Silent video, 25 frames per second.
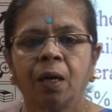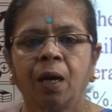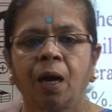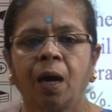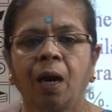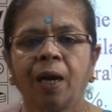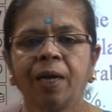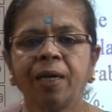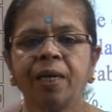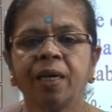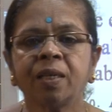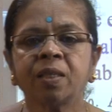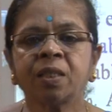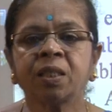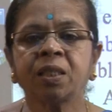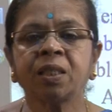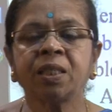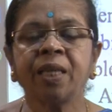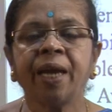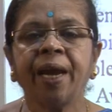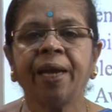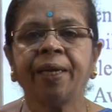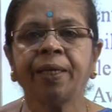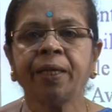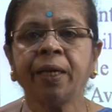under
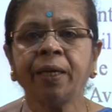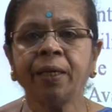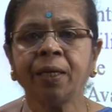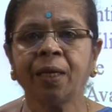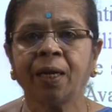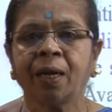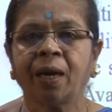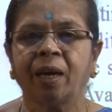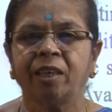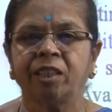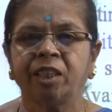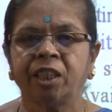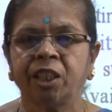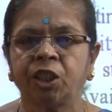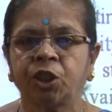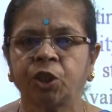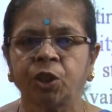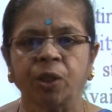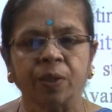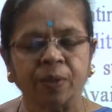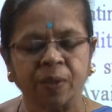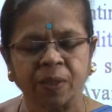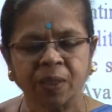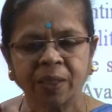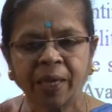stated
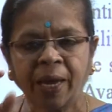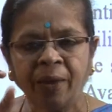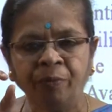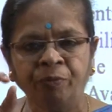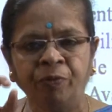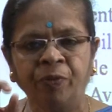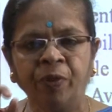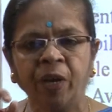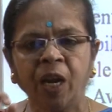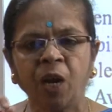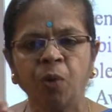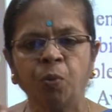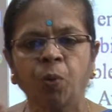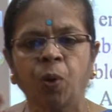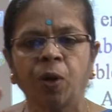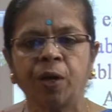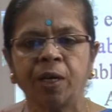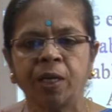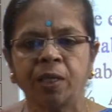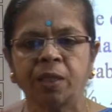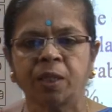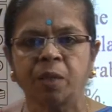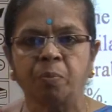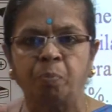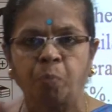conditions. Every word
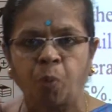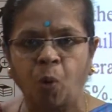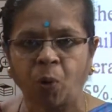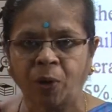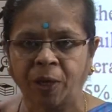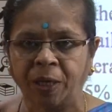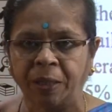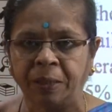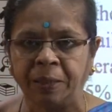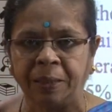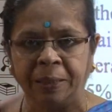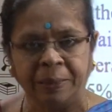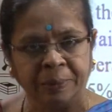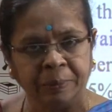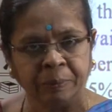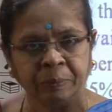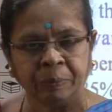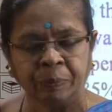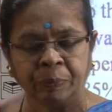is important here.